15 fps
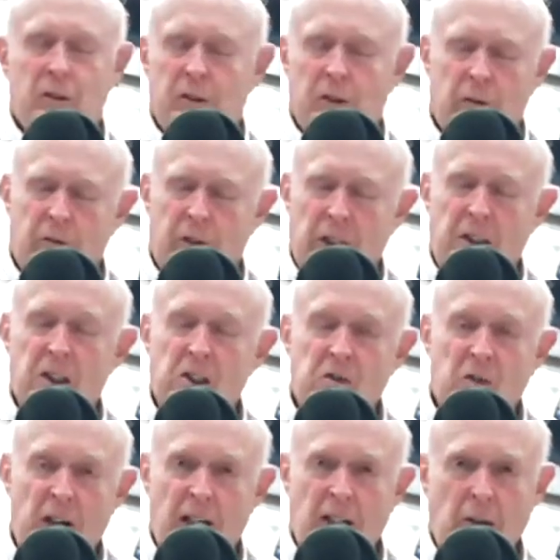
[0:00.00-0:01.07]
vintage
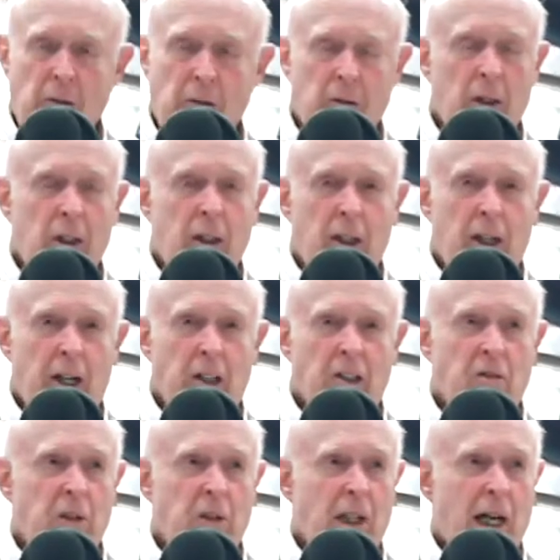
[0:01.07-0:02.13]
fan,
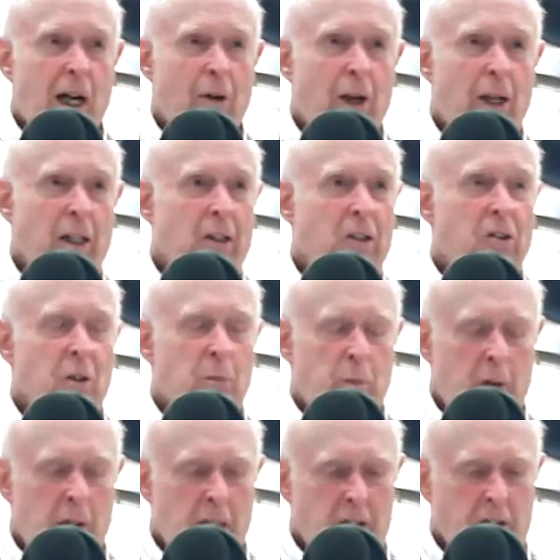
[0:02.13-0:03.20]
SVRA is the
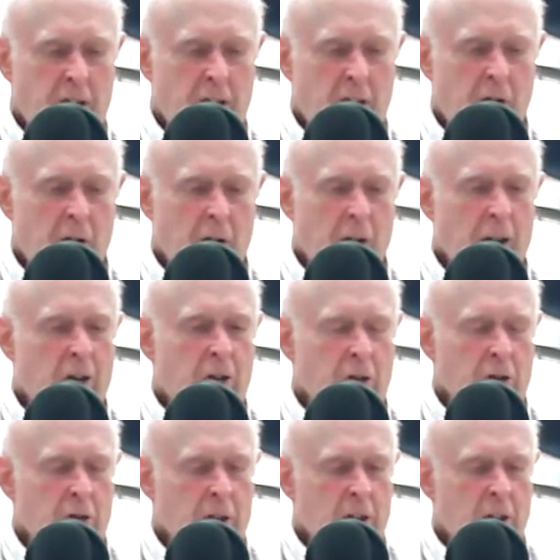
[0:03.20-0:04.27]
place. And if you're
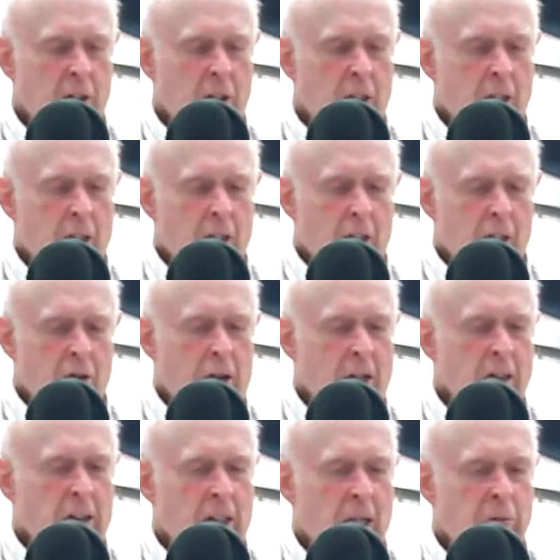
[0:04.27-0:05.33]
into the
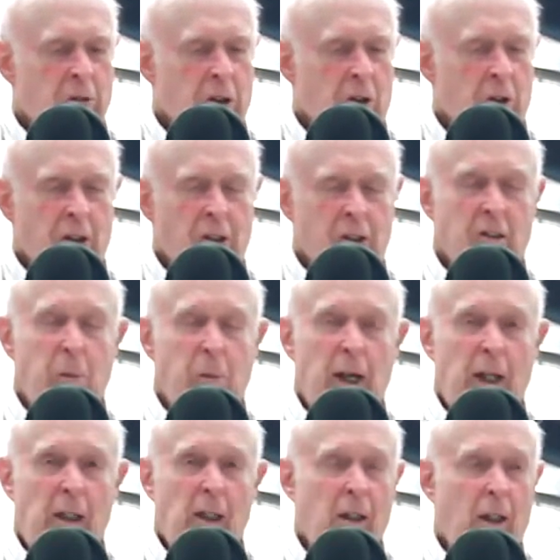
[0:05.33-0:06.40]
Trans Am series, it's
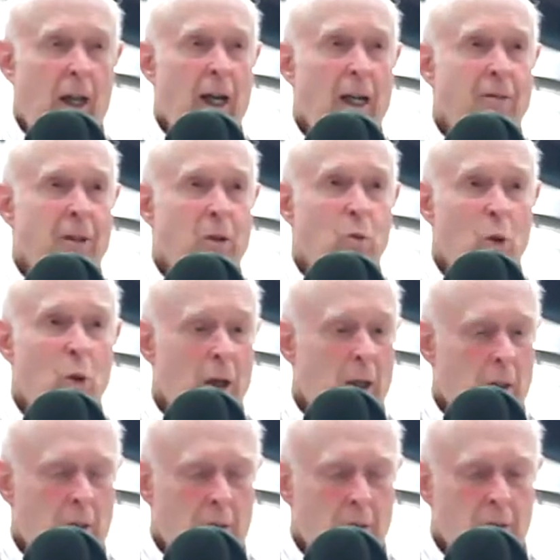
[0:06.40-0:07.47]
back alive and
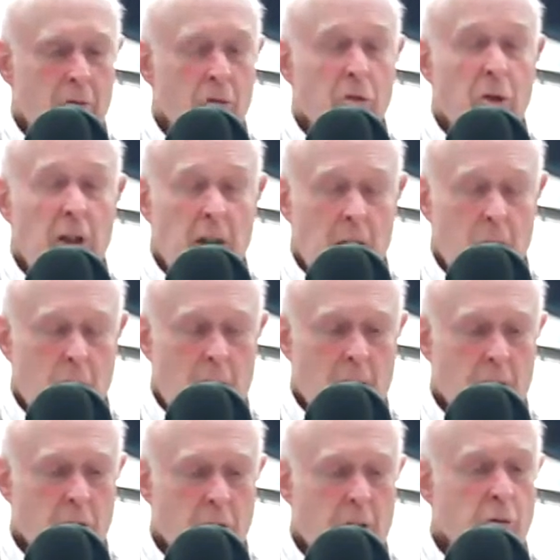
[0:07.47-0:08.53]
well. Really well,
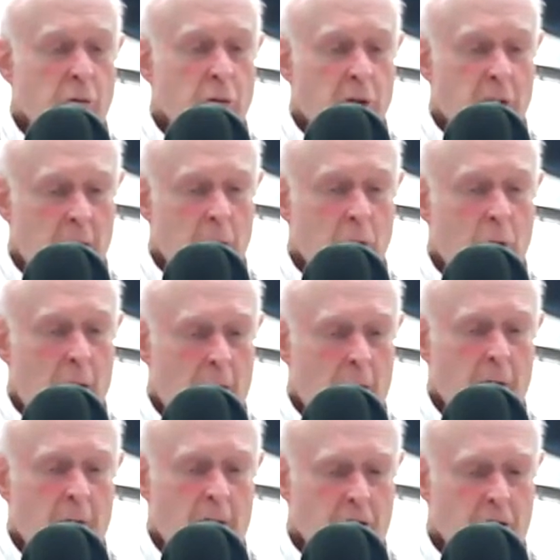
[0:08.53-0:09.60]
doing really
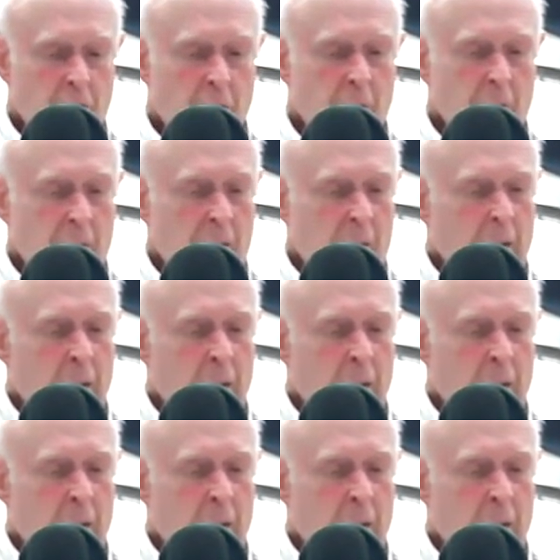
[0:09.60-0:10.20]
well, extremely.